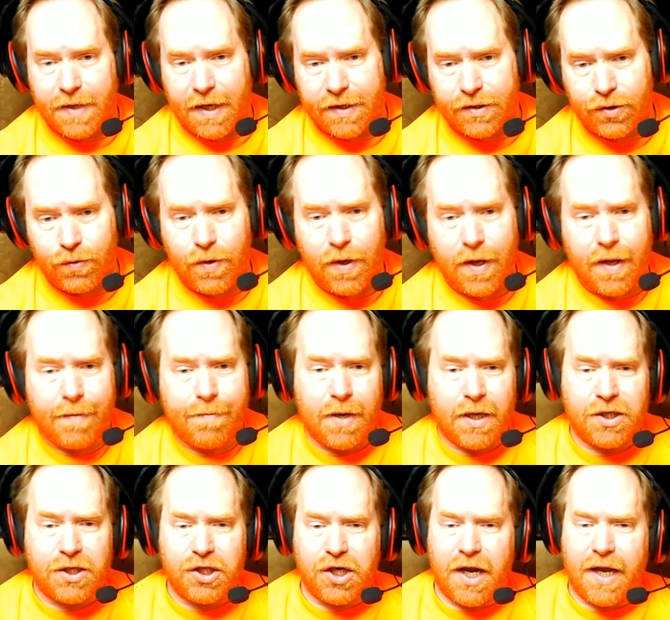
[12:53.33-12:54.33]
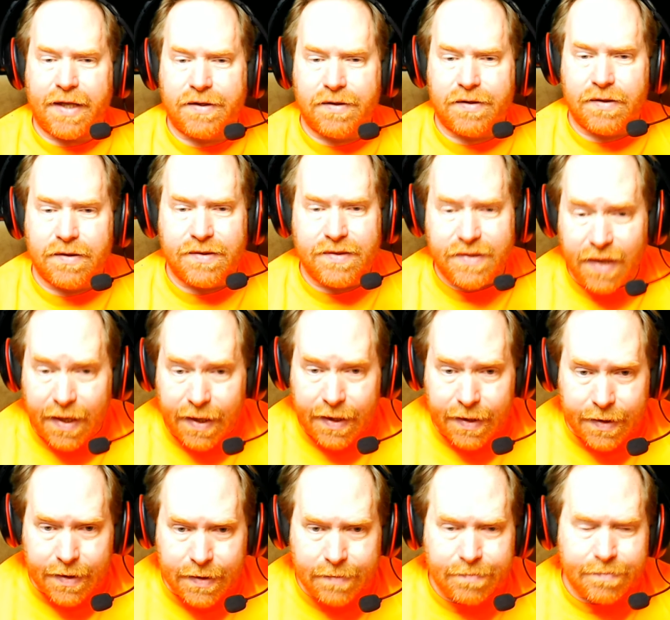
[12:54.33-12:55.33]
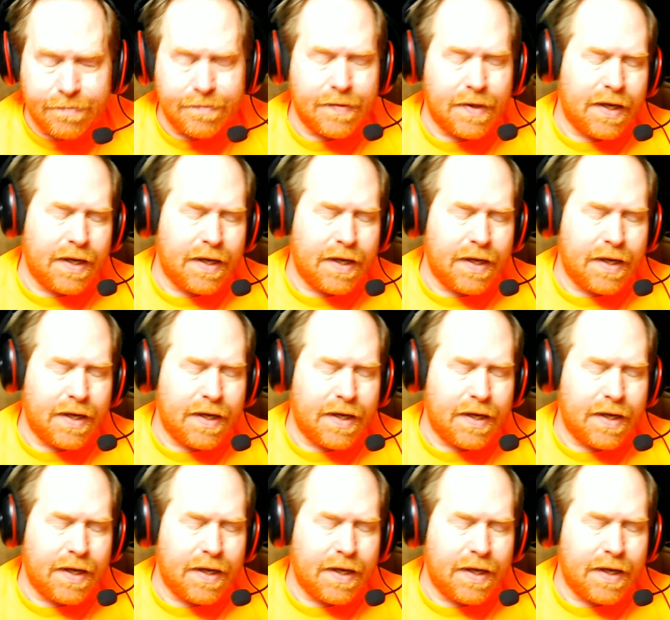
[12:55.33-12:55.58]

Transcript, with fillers: I do have my chats set up,